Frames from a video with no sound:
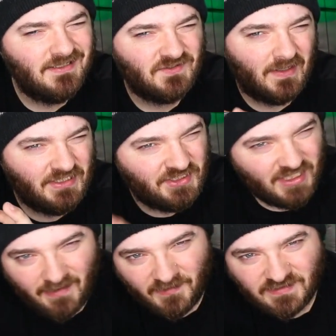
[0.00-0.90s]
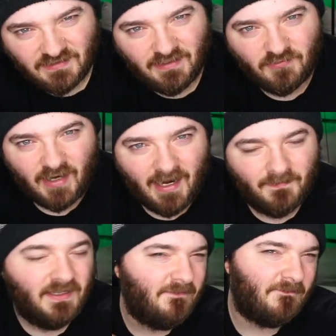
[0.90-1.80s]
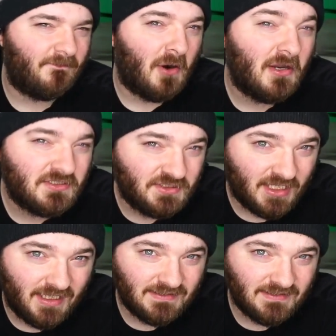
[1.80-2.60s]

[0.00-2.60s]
so I shamelessly grabbed the frost giant